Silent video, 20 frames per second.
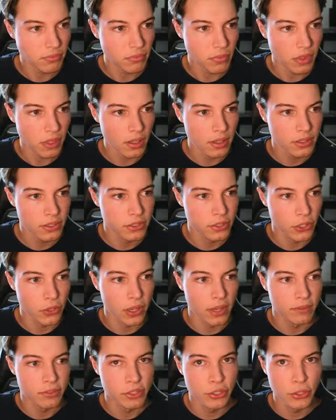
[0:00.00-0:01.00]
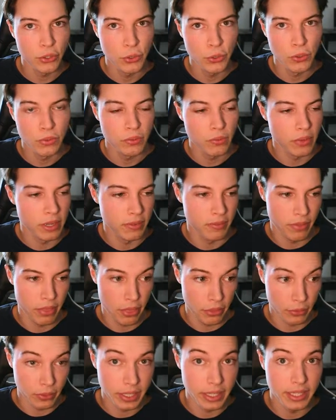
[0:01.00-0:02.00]
So you have two, we have
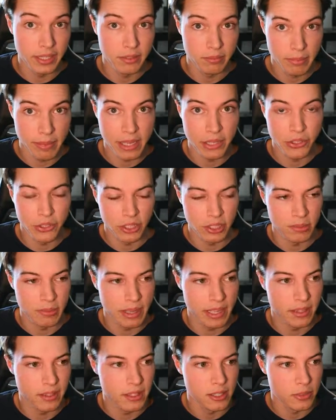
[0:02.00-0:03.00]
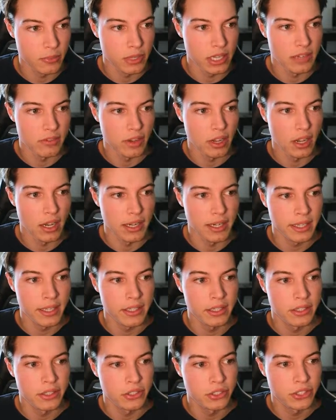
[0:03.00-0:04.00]
three major commands. We have audit,
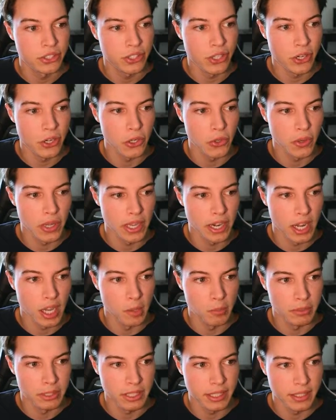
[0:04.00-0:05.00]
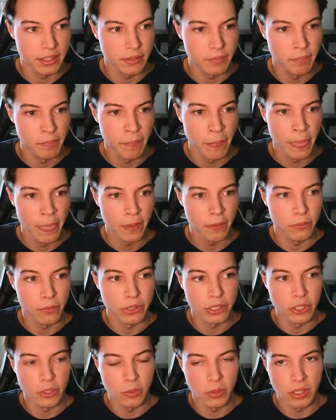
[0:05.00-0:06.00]
show, and update. When
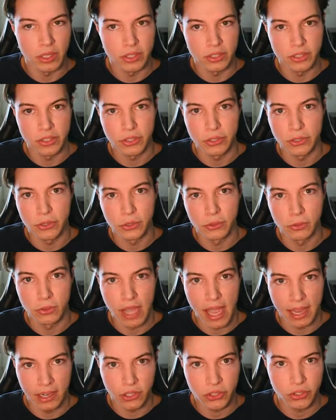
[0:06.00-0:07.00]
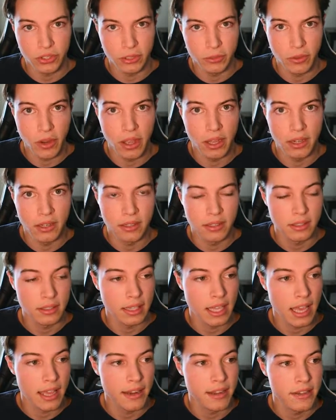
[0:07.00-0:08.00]
you want to actually run
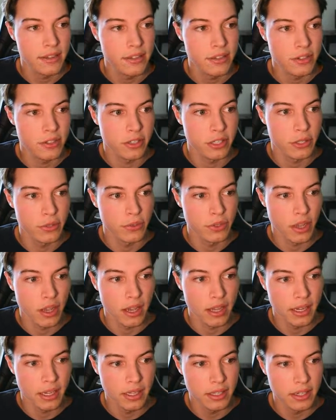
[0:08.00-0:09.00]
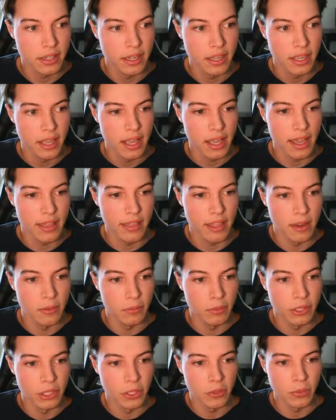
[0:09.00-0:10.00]
Lynis, you're gonna use audit. And then
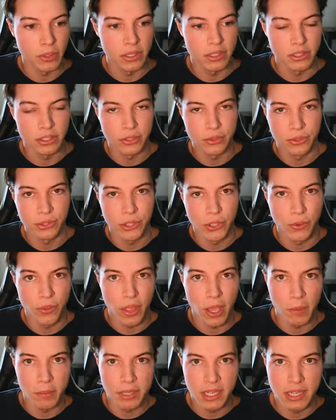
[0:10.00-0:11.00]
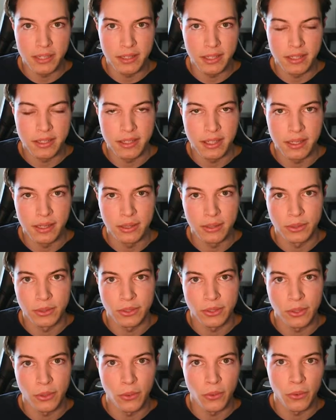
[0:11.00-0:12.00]
when you want to show the update details
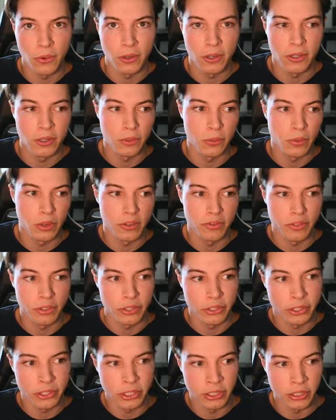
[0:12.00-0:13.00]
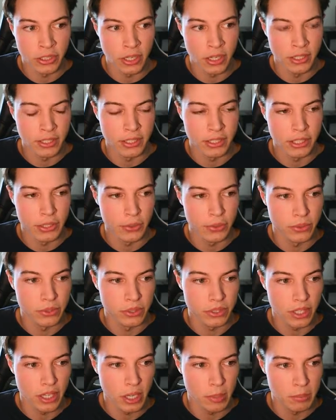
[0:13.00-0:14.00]
or what version you're on, you're gonna use
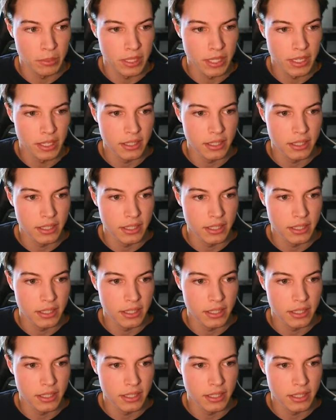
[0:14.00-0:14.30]
update.